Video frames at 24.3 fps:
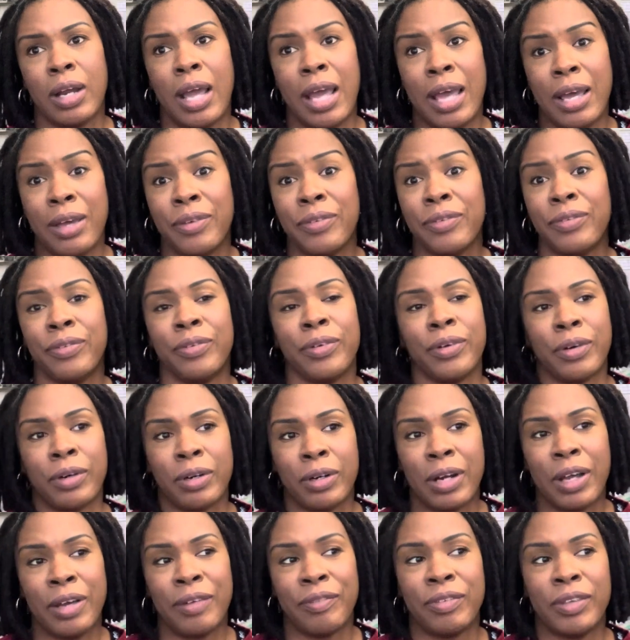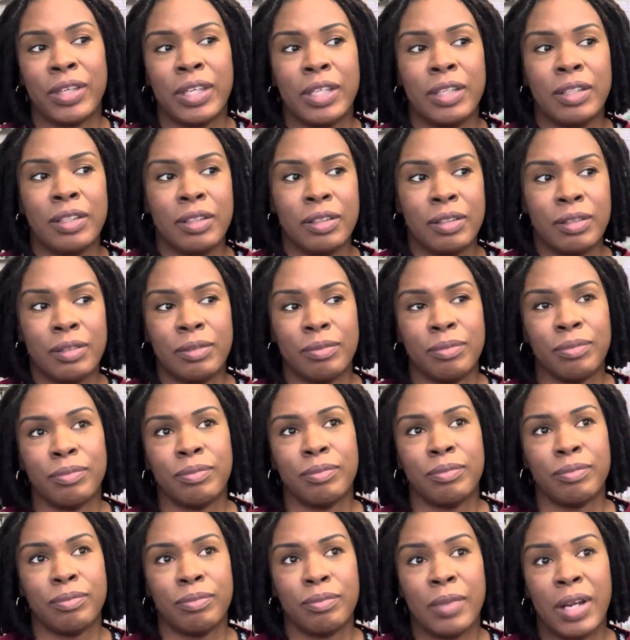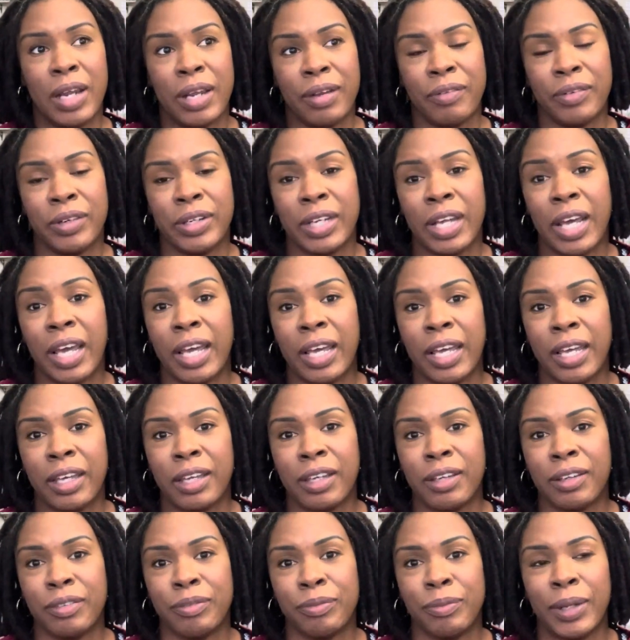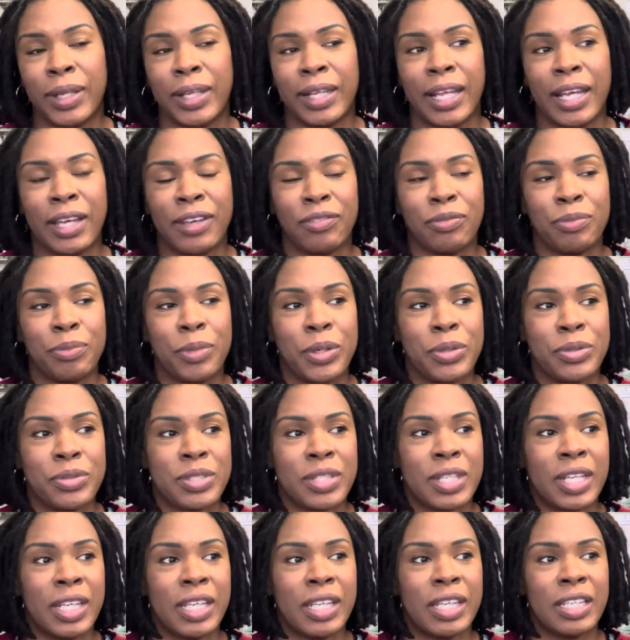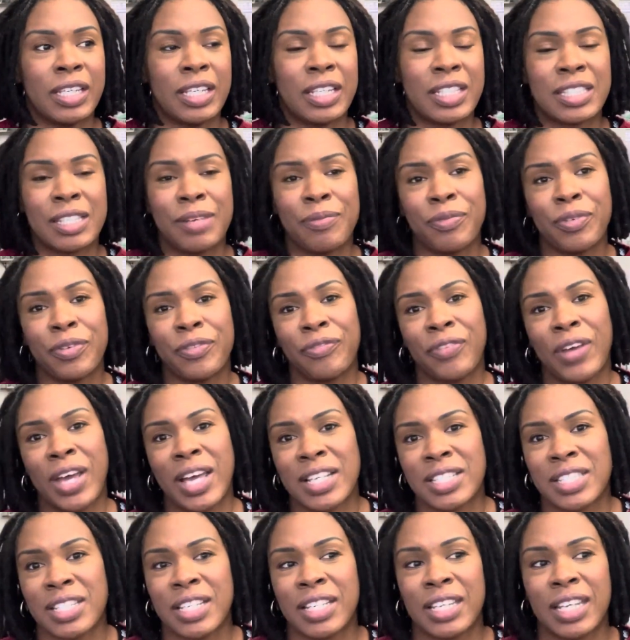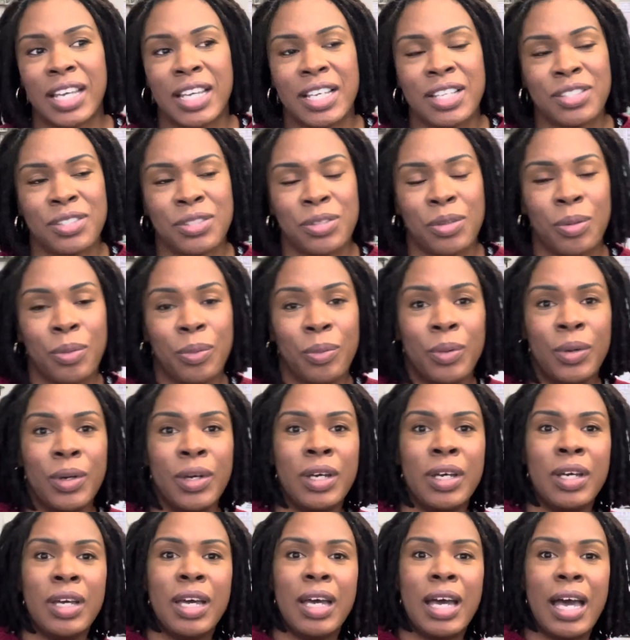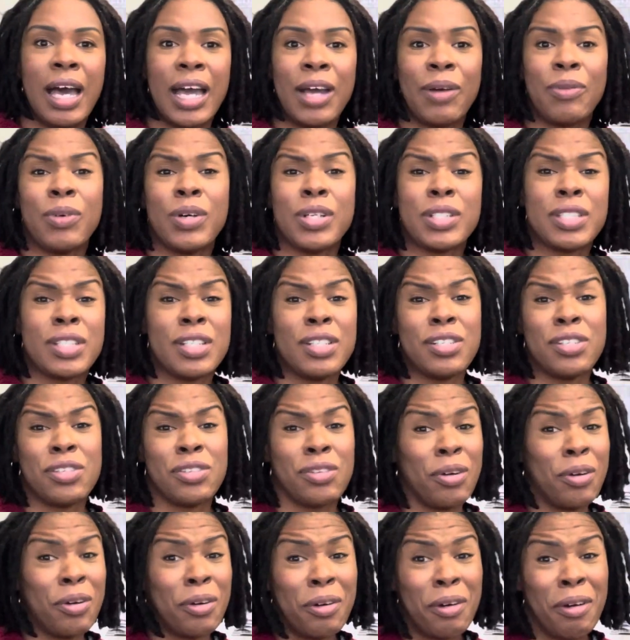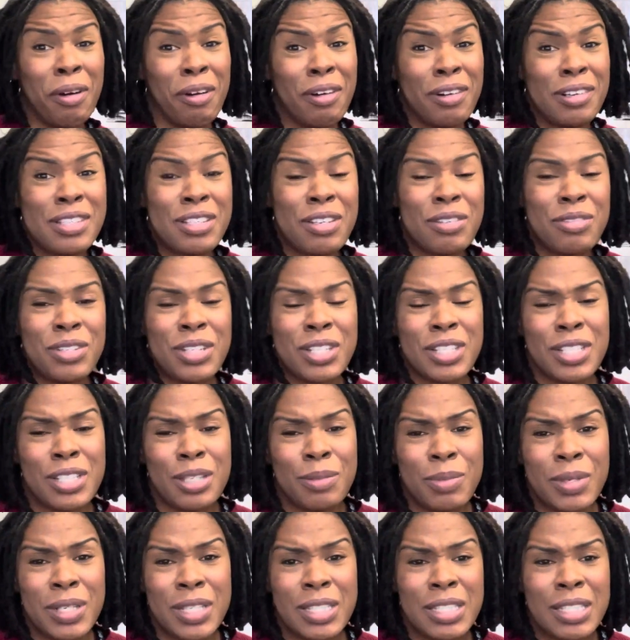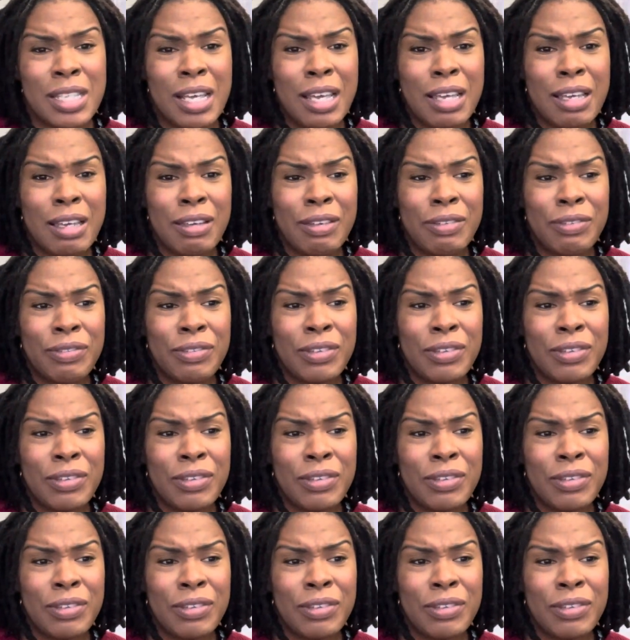ever. I've eaten every day of my life mostly, except for fasting days. So I wasn't sure. So just to be safe,